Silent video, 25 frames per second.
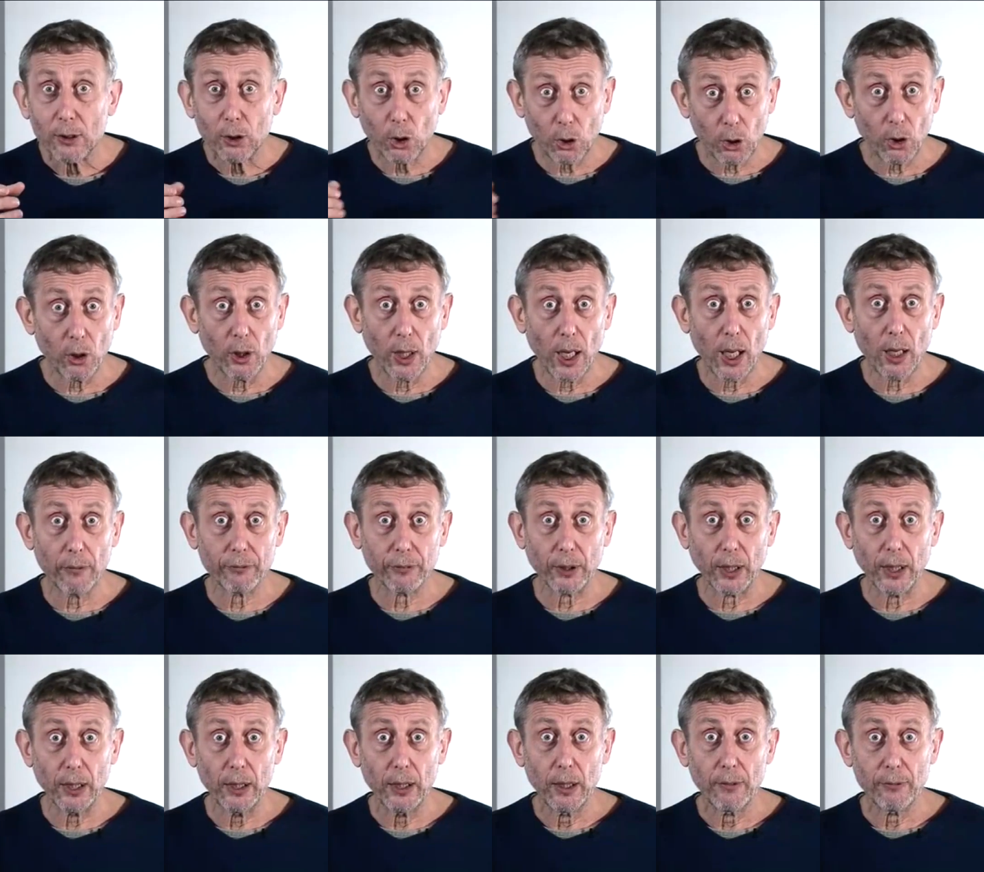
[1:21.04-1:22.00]
Not long
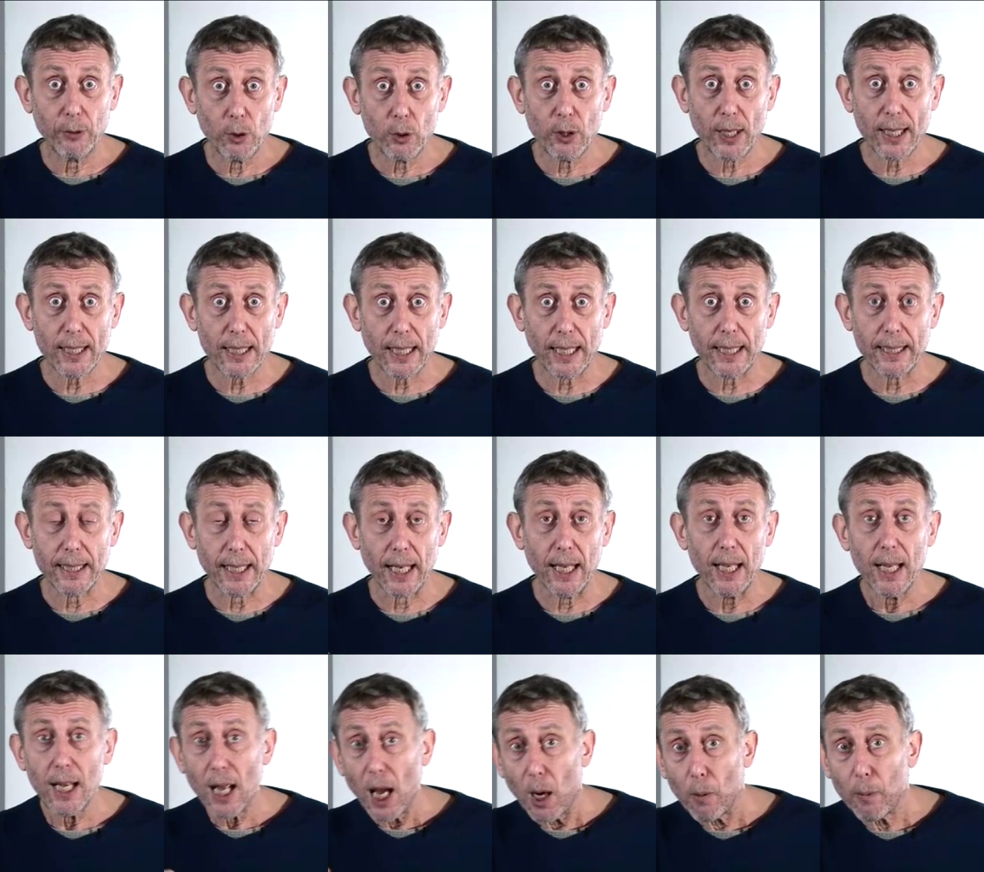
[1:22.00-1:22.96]
after, a few days
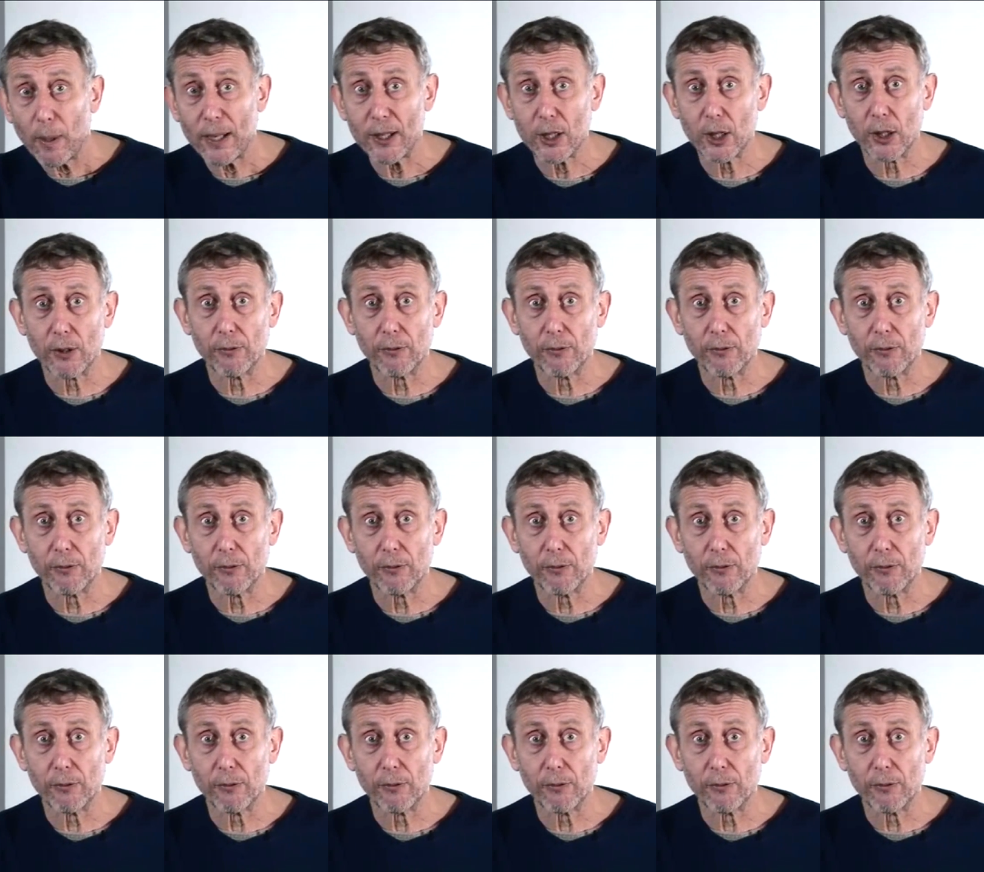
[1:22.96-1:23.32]
later, I went